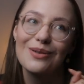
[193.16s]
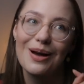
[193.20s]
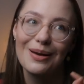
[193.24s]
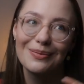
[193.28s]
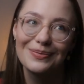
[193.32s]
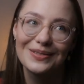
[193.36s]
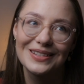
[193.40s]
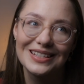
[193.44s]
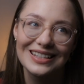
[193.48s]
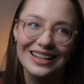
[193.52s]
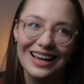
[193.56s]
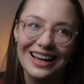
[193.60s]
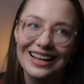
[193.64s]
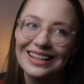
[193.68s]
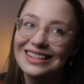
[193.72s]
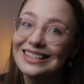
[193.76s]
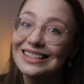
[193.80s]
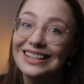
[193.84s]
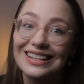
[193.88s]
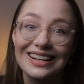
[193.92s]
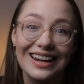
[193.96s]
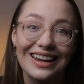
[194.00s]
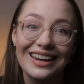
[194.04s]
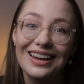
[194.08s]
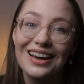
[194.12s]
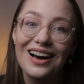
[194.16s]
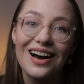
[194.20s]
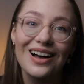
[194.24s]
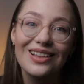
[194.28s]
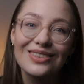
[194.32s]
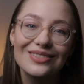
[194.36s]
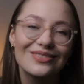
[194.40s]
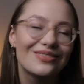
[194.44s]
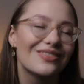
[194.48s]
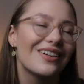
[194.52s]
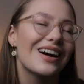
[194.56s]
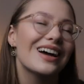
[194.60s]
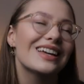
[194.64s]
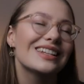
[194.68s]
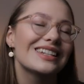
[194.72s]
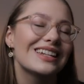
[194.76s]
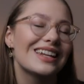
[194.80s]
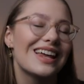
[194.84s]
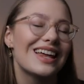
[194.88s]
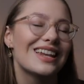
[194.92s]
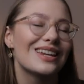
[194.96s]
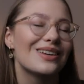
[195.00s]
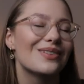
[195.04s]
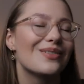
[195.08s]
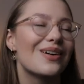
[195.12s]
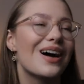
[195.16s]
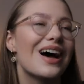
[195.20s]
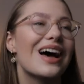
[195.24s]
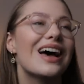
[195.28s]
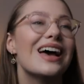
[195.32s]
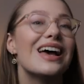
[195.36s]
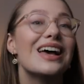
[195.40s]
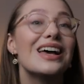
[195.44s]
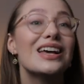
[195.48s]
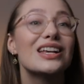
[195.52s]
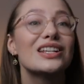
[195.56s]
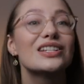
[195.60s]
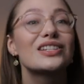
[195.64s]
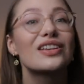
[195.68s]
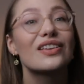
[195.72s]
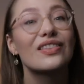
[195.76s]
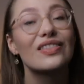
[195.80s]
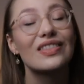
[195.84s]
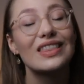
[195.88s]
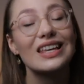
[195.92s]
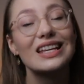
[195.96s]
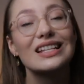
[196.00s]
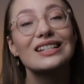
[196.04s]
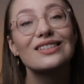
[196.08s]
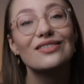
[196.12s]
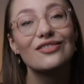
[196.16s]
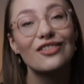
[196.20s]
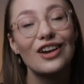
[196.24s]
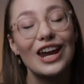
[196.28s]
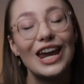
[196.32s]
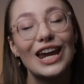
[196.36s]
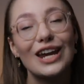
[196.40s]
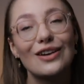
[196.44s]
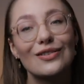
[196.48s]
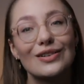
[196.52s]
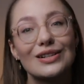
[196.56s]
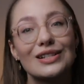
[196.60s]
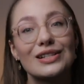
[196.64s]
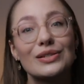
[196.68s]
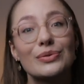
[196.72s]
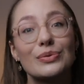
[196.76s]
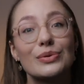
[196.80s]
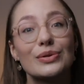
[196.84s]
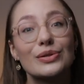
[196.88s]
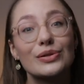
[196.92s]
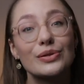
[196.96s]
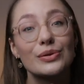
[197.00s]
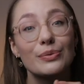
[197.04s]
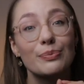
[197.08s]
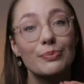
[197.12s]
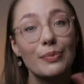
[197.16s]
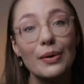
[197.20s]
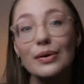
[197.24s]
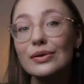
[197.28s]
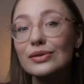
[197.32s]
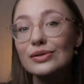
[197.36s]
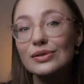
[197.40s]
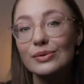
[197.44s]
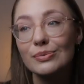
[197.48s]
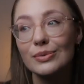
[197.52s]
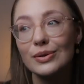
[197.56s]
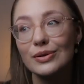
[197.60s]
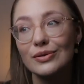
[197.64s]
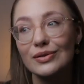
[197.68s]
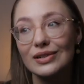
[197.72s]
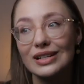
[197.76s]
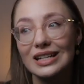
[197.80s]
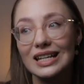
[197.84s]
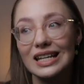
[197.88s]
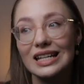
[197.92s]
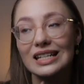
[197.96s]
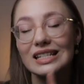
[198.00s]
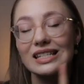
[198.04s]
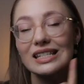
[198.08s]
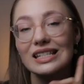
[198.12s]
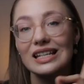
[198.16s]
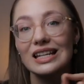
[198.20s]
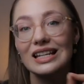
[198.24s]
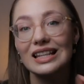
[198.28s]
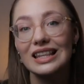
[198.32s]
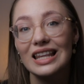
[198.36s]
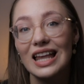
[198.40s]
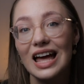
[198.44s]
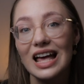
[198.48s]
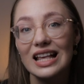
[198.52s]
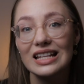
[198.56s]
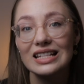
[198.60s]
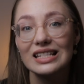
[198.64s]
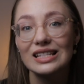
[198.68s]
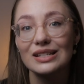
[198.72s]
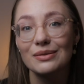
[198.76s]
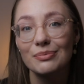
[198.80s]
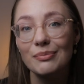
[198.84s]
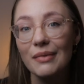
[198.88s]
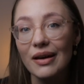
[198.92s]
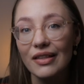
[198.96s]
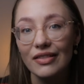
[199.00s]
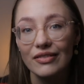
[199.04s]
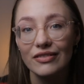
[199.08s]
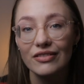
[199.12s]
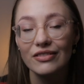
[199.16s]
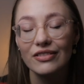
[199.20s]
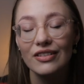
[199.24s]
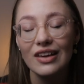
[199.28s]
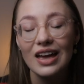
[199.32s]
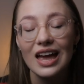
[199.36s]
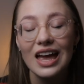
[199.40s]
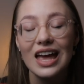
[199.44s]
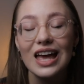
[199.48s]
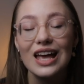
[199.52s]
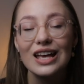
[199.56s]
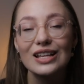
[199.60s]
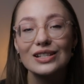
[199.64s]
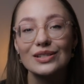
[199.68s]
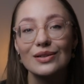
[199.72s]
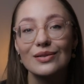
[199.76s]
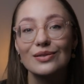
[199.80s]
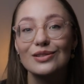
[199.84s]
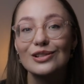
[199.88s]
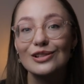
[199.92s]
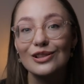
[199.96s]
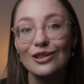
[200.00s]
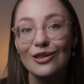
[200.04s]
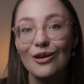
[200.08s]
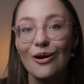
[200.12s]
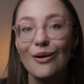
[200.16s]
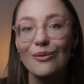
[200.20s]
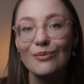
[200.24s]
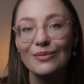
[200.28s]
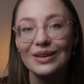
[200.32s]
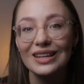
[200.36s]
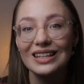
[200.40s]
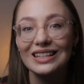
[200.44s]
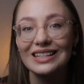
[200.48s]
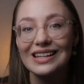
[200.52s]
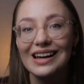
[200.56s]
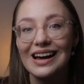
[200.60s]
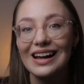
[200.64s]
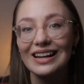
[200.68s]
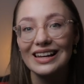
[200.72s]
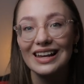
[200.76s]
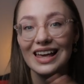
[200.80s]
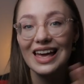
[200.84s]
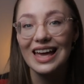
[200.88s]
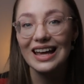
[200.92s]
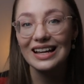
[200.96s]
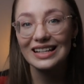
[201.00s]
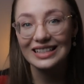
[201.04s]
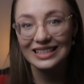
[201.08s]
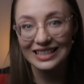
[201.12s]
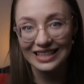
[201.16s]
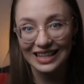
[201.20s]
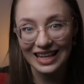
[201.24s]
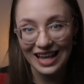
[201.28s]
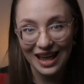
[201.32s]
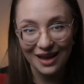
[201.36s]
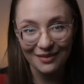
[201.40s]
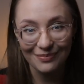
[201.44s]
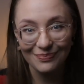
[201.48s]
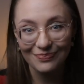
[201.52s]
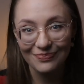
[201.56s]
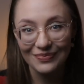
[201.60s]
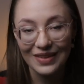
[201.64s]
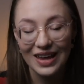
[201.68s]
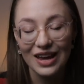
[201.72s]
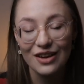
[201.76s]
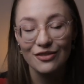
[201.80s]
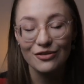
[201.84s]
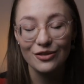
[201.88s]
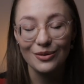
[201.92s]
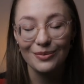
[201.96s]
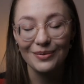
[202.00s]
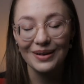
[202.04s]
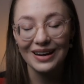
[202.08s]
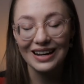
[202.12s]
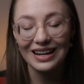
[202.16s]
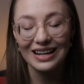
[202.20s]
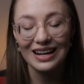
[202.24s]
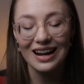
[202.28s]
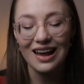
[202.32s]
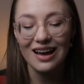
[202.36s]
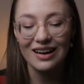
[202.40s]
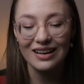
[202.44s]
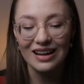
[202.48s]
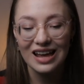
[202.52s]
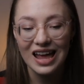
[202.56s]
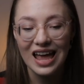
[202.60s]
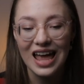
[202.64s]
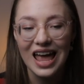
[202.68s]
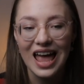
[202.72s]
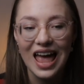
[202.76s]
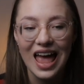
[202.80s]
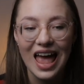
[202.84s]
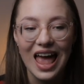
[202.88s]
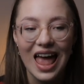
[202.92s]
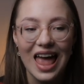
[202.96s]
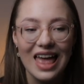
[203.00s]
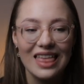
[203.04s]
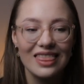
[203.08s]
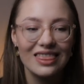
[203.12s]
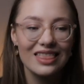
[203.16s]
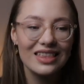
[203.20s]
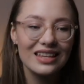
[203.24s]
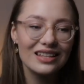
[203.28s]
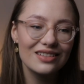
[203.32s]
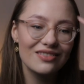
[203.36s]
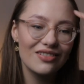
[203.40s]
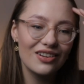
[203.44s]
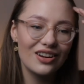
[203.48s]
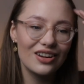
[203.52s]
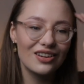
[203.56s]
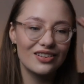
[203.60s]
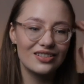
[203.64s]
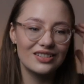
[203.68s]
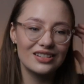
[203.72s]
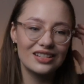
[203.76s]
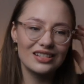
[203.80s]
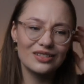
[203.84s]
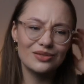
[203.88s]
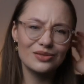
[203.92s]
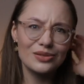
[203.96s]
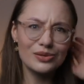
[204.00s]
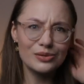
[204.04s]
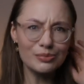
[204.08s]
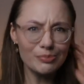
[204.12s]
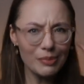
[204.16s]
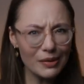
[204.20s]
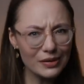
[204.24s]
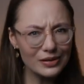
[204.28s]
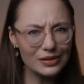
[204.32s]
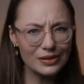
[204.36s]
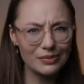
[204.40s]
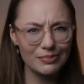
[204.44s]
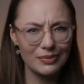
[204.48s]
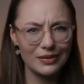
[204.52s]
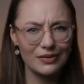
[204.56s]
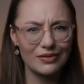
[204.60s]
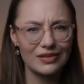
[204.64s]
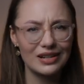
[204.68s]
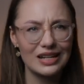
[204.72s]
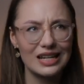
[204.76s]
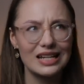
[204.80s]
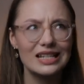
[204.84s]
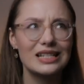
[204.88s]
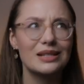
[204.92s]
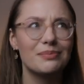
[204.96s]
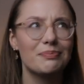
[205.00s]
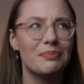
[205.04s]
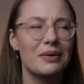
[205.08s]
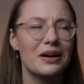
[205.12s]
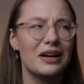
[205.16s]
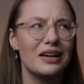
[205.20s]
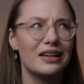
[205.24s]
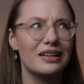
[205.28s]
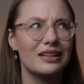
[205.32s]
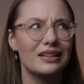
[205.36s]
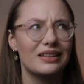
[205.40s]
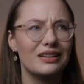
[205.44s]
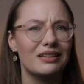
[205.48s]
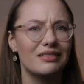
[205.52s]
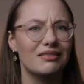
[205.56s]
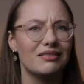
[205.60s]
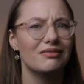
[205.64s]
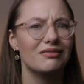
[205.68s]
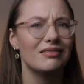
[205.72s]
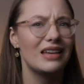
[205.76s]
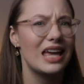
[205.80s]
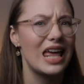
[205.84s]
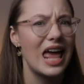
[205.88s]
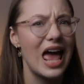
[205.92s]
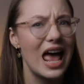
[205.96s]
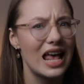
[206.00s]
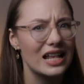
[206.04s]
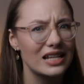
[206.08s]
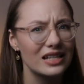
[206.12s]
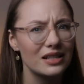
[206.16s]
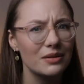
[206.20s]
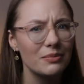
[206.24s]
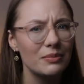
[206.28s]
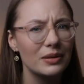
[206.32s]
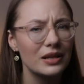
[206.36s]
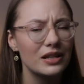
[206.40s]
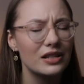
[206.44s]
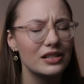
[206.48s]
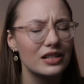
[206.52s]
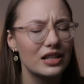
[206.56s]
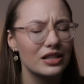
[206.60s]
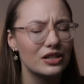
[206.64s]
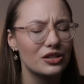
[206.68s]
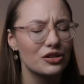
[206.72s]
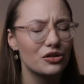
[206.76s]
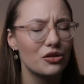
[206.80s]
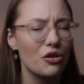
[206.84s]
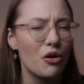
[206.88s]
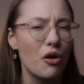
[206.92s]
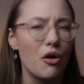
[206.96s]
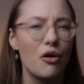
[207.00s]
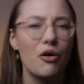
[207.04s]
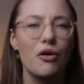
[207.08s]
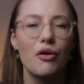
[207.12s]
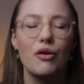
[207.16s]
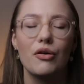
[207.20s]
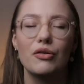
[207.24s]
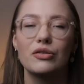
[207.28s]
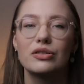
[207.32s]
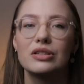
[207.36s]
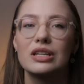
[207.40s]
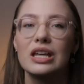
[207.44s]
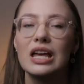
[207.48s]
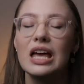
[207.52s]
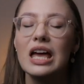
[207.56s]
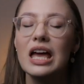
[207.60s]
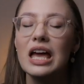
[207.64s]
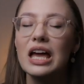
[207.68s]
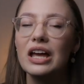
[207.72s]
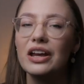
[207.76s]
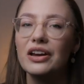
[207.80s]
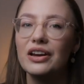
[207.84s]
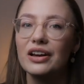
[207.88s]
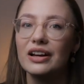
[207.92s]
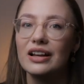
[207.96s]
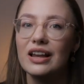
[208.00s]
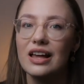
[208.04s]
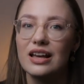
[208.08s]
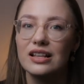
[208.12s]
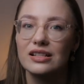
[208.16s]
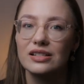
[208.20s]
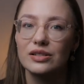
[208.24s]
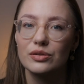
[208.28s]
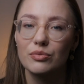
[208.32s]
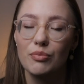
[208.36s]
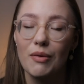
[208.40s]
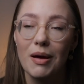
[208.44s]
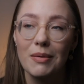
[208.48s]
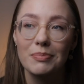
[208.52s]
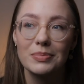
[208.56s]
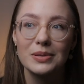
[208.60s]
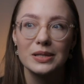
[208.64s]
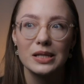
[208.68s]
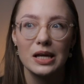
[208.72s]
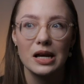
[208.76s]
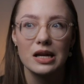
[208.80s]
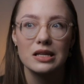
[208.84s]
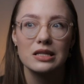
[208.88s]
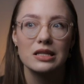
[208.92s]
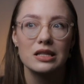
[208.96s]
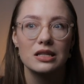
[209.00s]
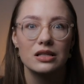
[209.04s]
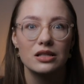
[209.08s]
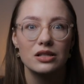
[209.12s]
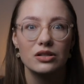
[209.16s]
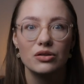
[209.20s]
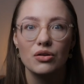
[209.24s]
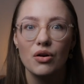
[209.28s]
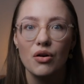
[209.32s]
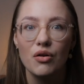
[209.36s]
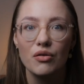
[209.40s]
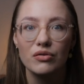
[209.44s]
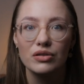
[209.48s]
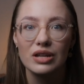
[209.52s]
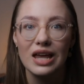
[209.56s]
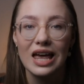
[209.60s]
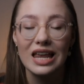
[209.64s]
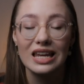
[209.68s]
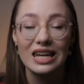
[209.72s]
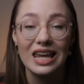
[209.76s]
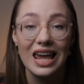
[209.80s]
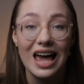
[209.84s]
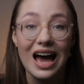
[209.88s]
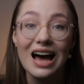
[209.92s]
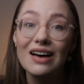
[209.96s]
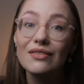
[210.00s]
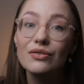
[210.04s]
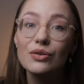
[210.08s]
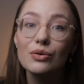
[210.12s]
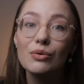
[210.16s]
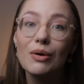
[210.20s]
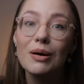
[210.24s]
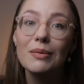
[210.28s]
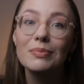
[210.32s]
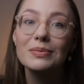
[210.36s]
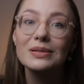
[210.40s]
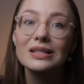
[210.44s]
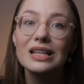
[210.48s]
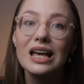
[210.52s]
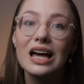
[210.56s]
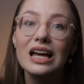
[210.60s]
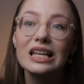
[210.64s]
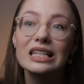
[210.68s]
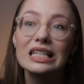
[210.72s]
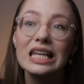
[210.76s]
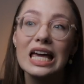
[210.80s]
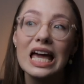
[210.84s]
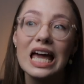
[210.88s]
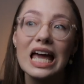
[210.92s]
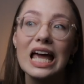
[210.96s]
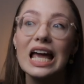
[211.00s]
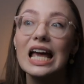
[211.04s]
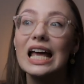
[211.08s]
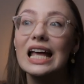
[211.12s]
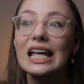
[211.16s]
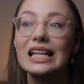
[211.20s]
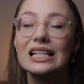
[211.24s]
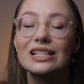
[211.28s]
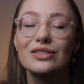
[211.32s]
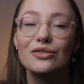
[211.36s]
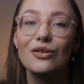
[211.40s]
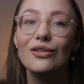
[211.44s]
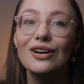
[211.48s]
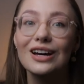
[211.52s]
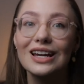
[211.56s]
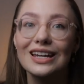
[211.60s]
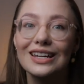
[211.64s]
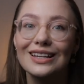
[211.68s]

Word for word: websites and I can't find it anywhere. So this fragrance was supposed to be released last month. So it's L'Homme Idéal Extrême from Guerlain. And this fragrance was supposed to be released, but it hasn't because it's not on Guerlain's website, it's not on any other website, it's not